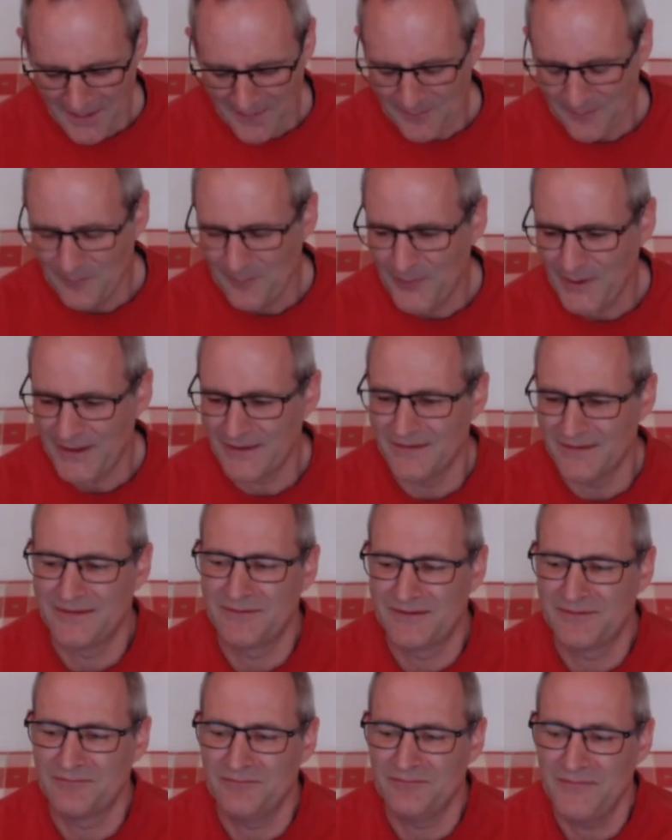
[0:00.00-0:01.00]

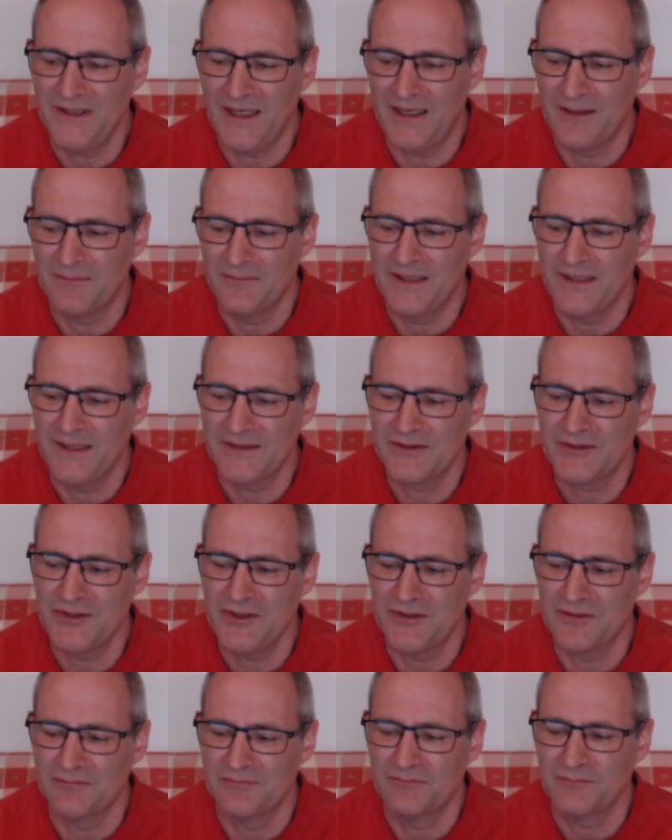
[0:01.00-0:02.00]
because, you know, it's
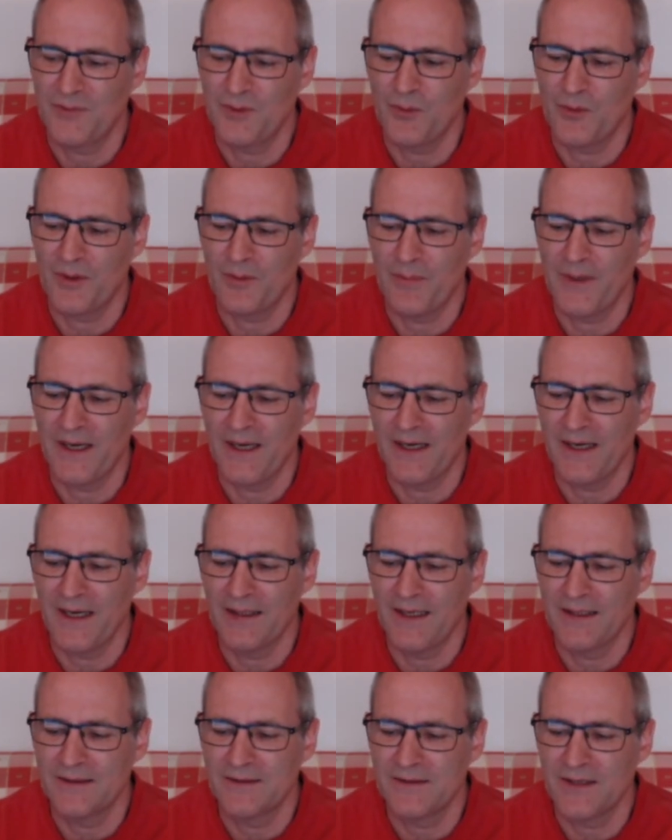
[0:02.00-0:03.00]
good. We want to be
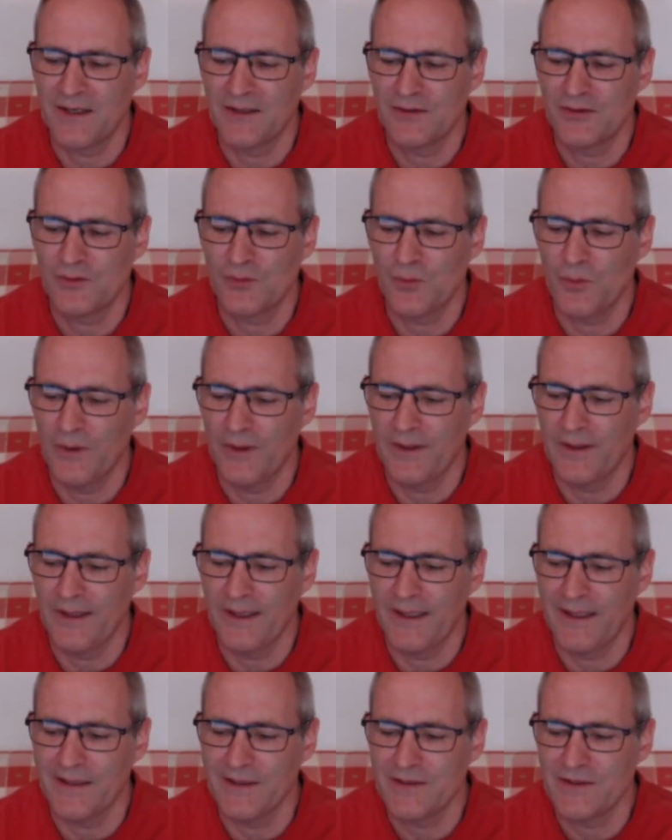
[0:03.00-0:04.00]
in touch with
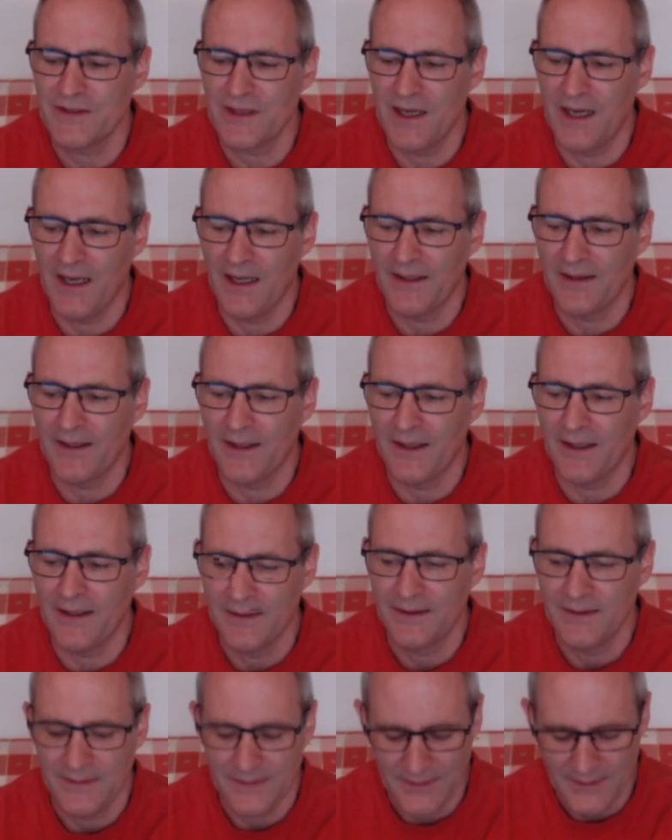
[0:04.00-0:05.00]
each other.
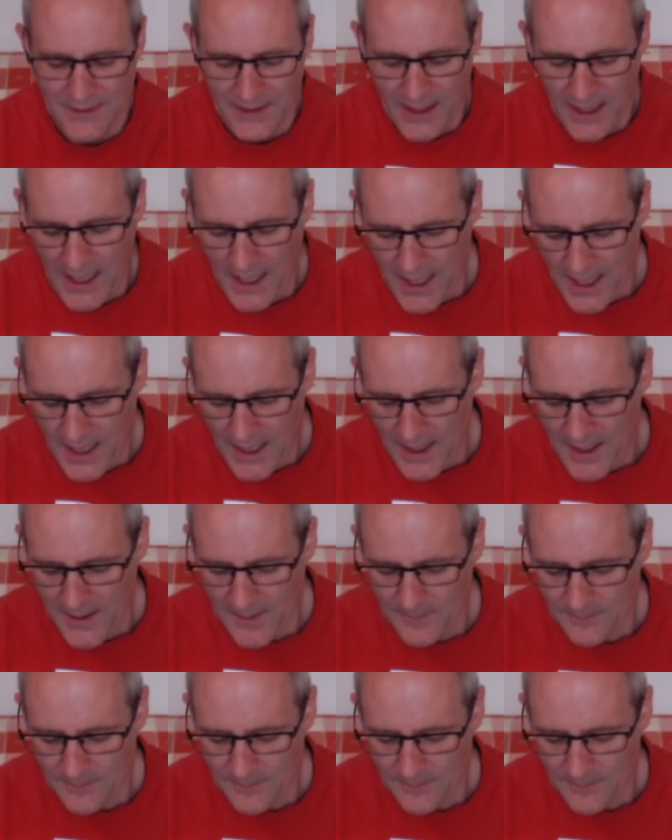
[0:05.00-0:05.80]
I